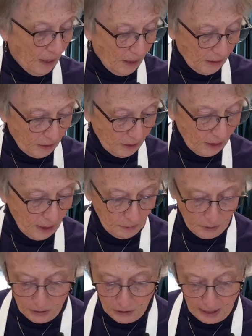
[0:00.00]
So then I'm
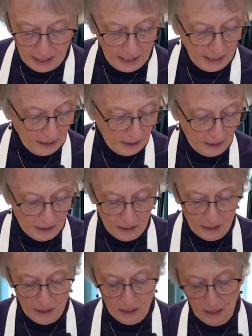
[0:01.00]
going to add
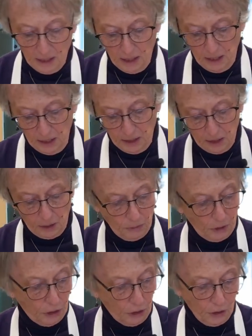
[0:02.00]
some
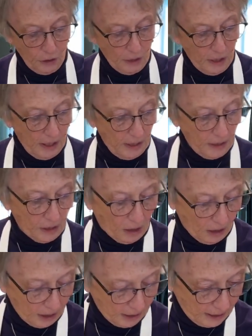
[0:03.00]
sugar and
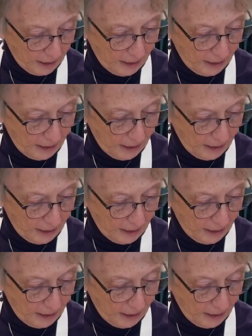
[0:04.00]
salt,